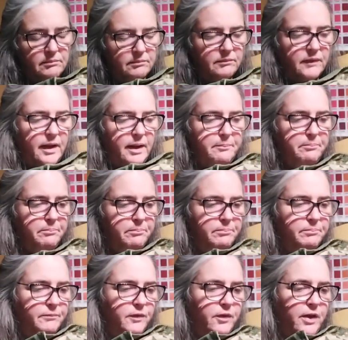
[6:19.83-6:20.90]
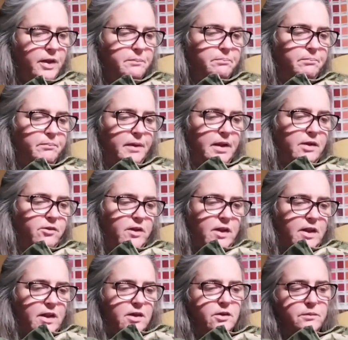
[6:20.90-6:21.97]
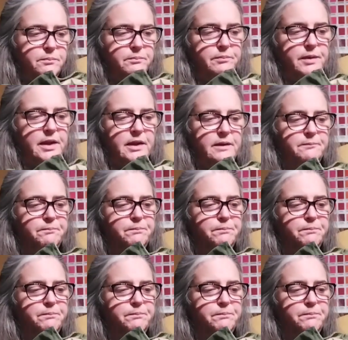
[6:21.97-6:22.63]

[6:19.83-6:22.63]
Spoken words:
that great big of a deal, but